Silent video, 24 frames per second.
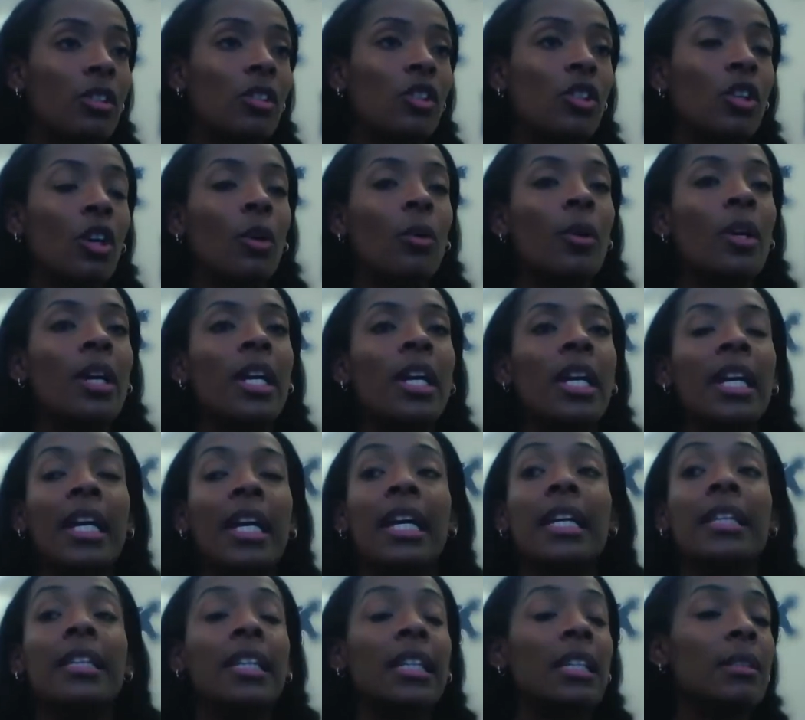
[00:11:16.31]
So
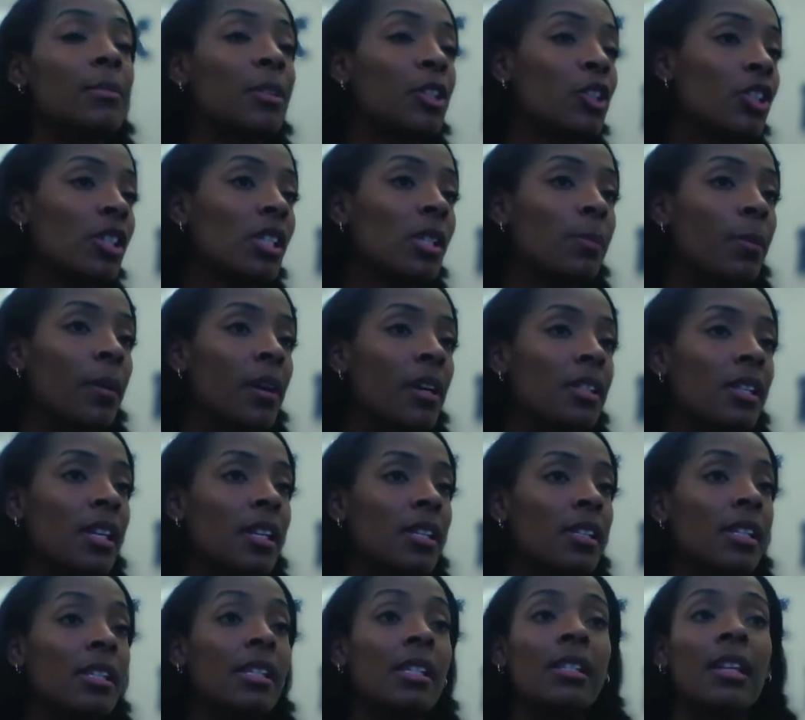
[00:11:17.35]
in the admissions
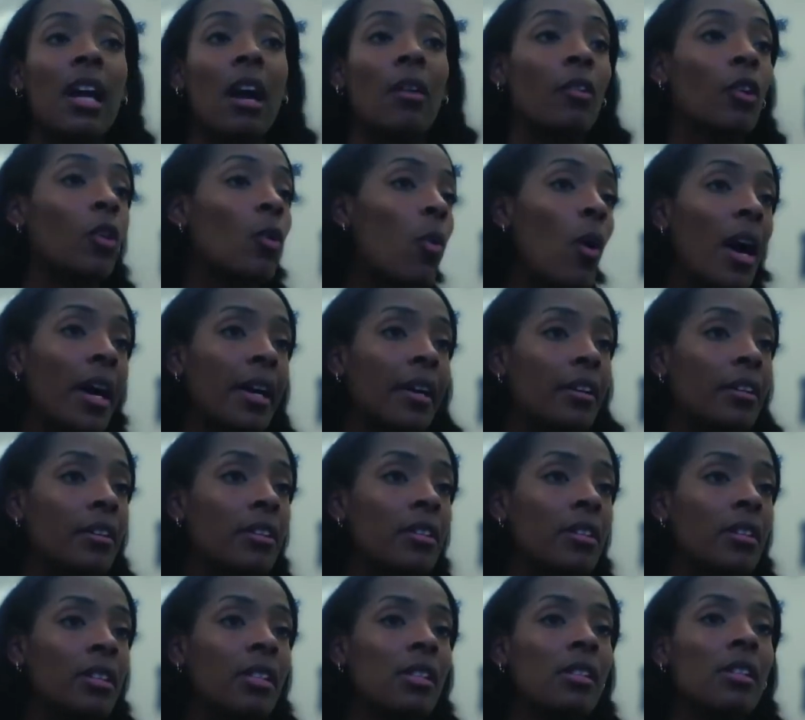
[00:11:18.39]
process, it's not required.
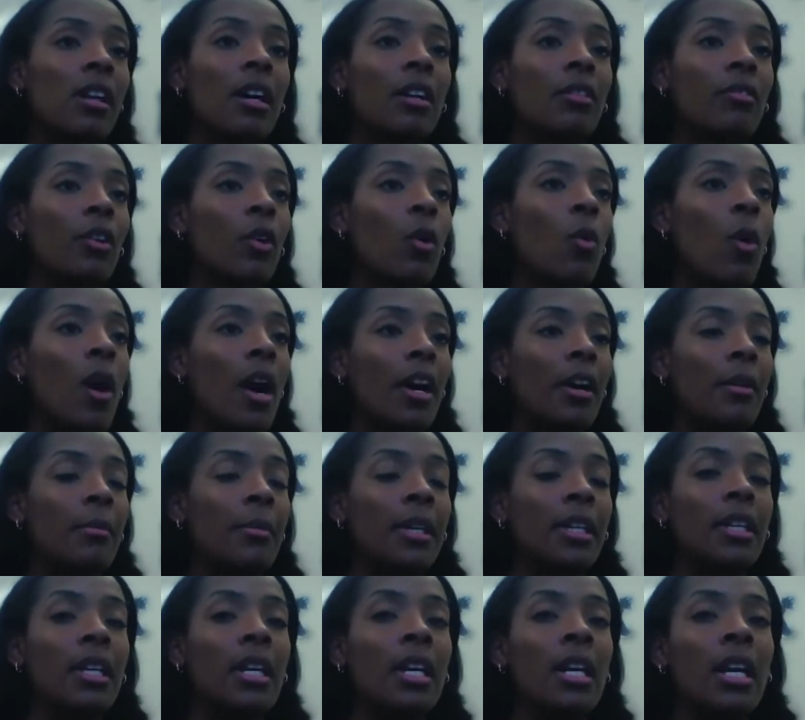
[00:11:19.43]
It's not a
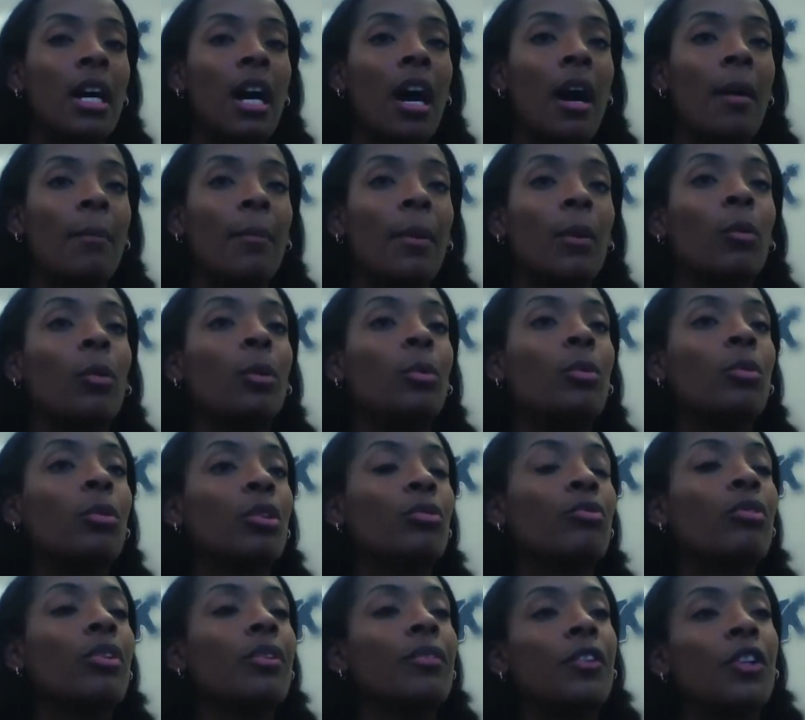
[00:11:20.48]
requirement, but we
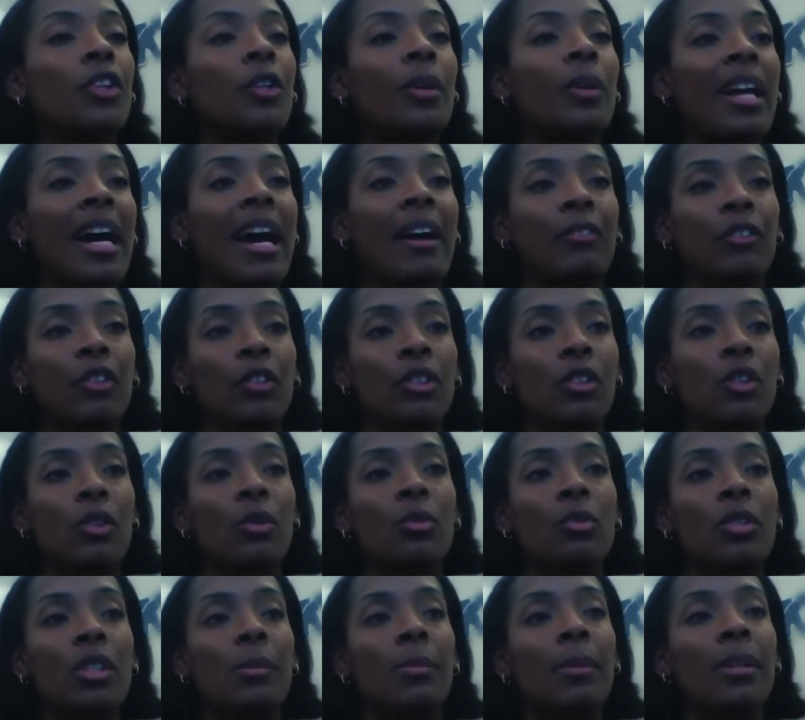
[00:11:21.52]
would review it after the
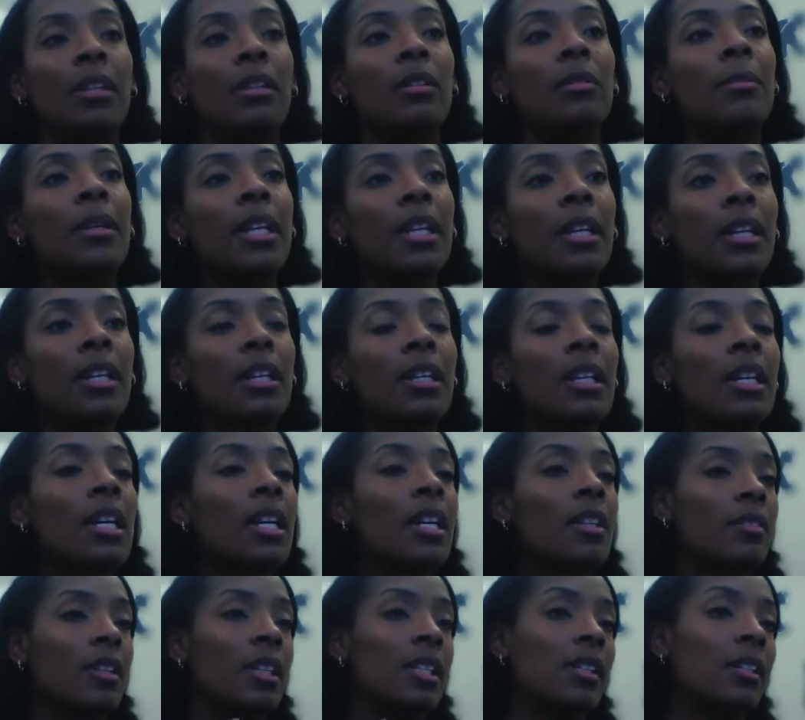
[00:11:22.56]
student's been admitted.
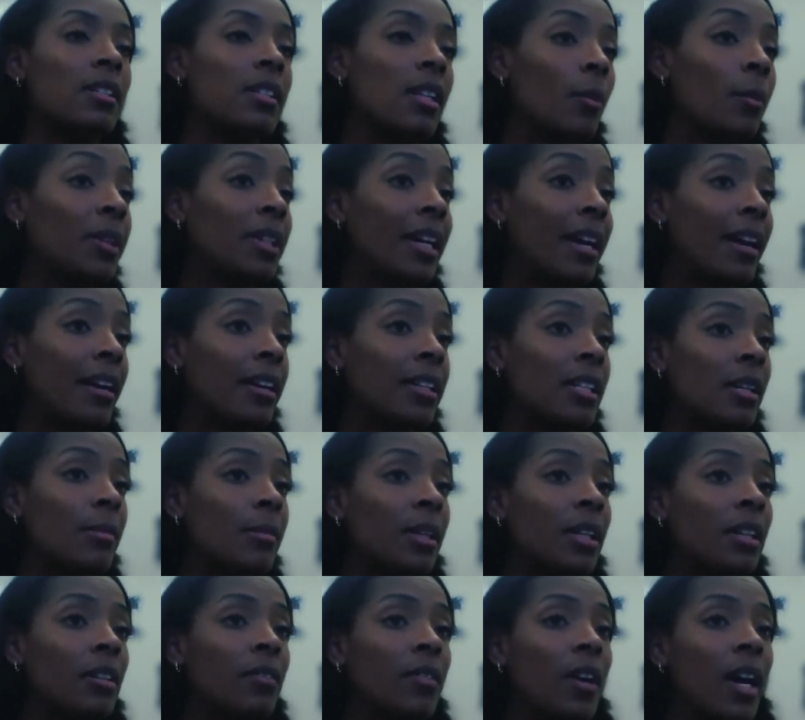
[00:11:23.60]
They sit down with the
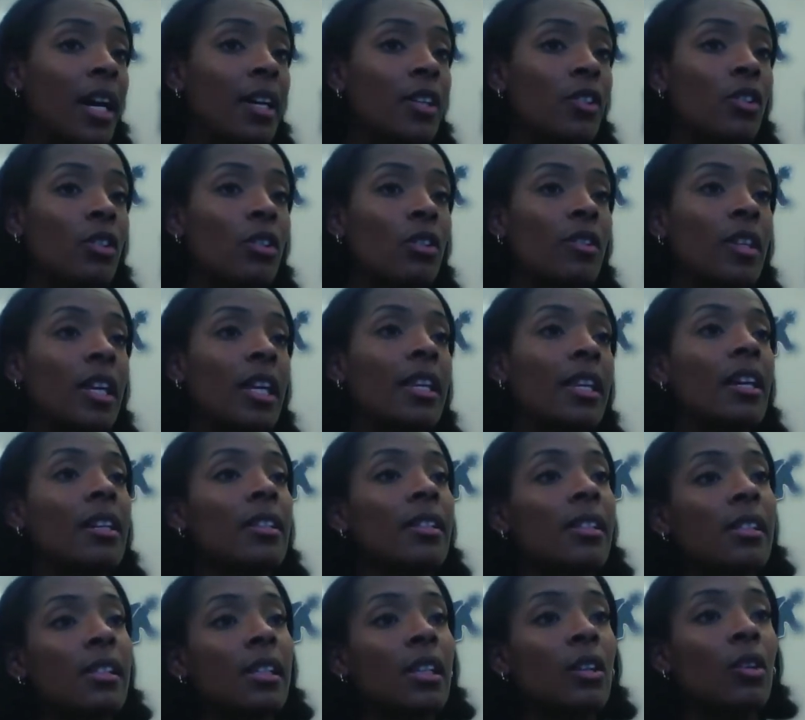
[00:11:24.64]
academic advisor. They then
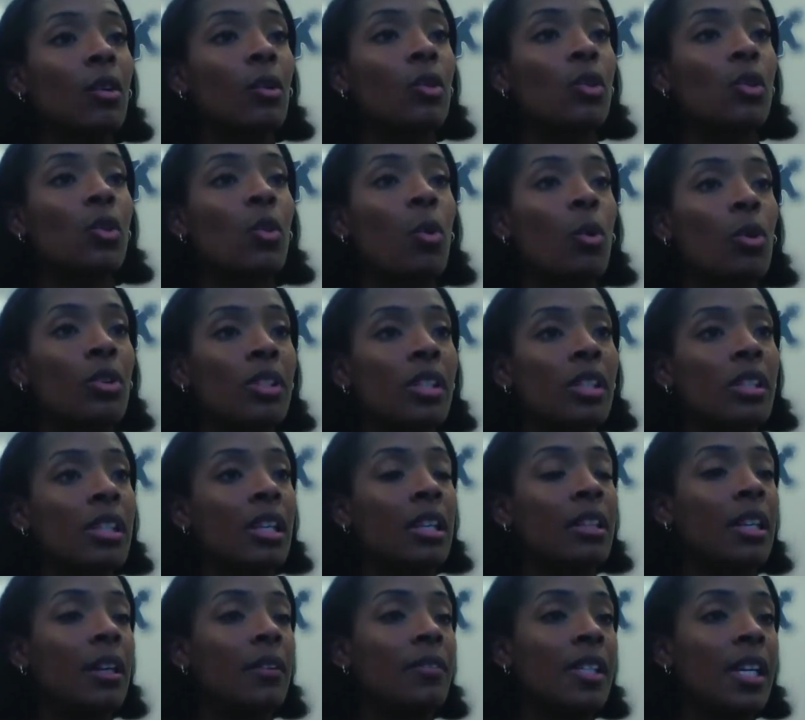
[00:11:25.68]
see those courses
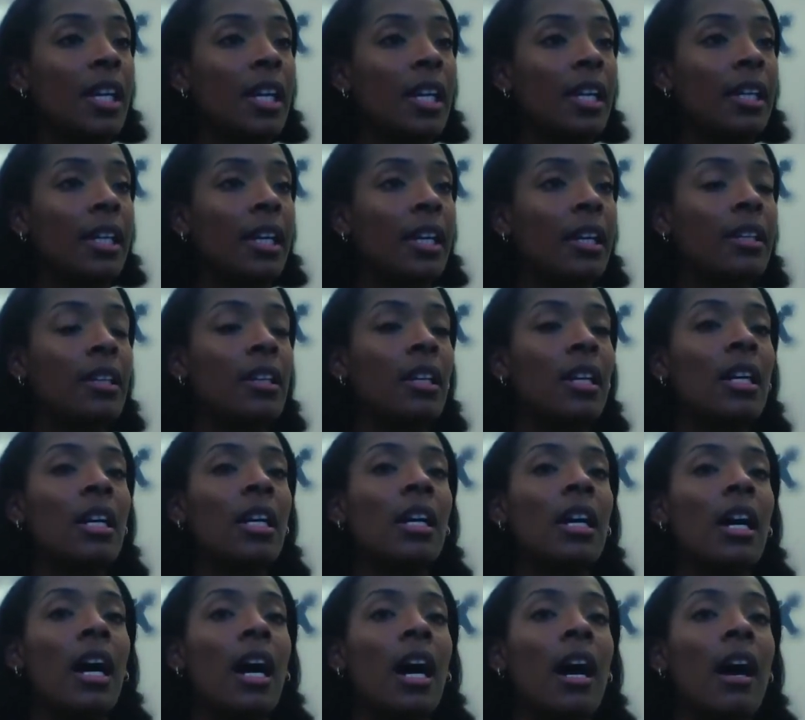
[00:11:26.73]
that they've taken,
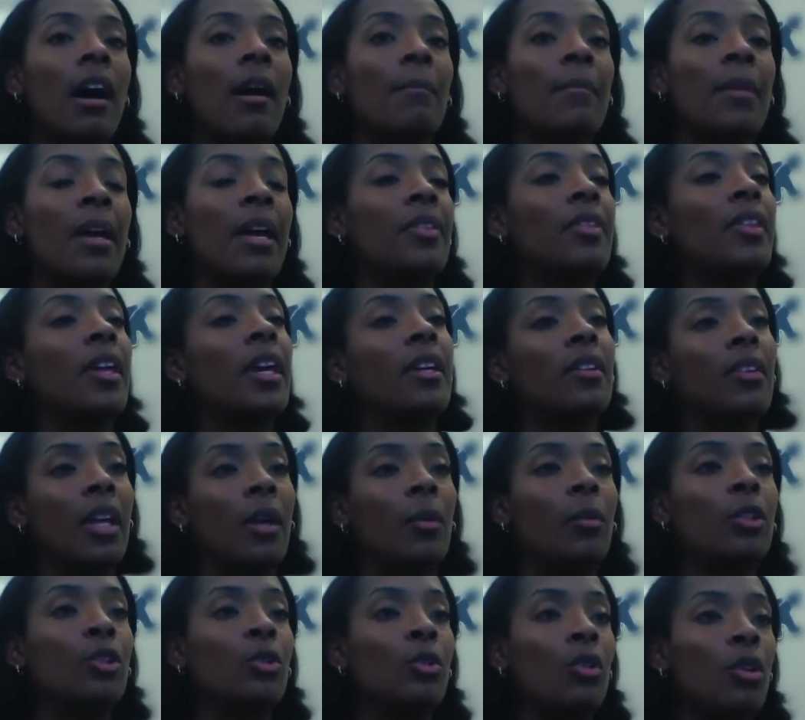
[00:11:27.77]
and then they
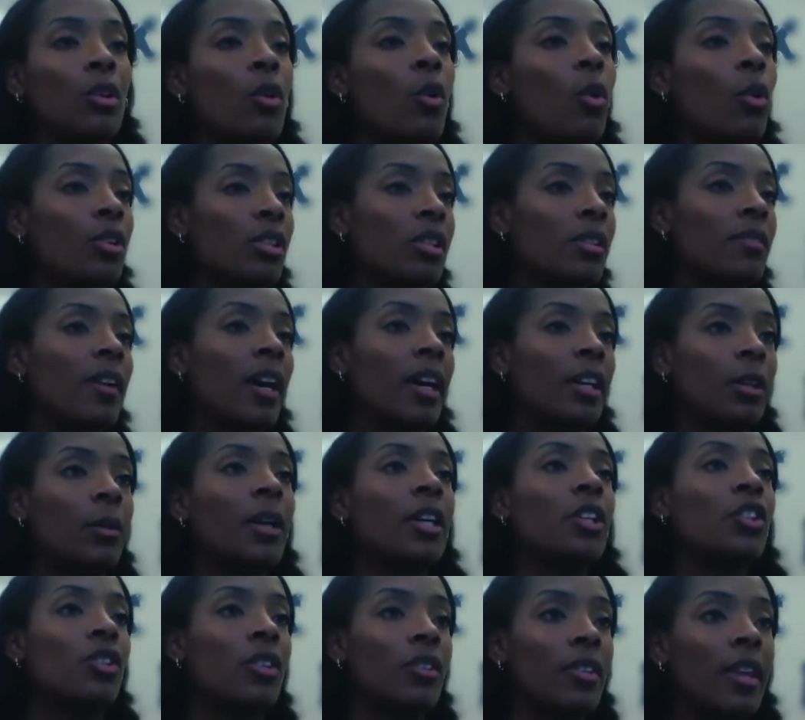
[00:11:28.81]
would do the course
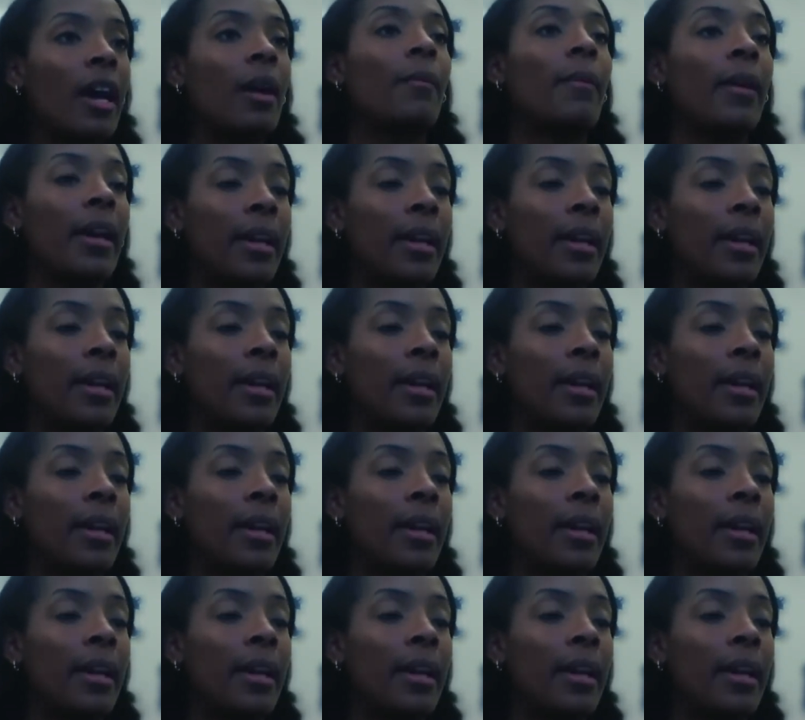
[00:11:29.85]
evaluation that way.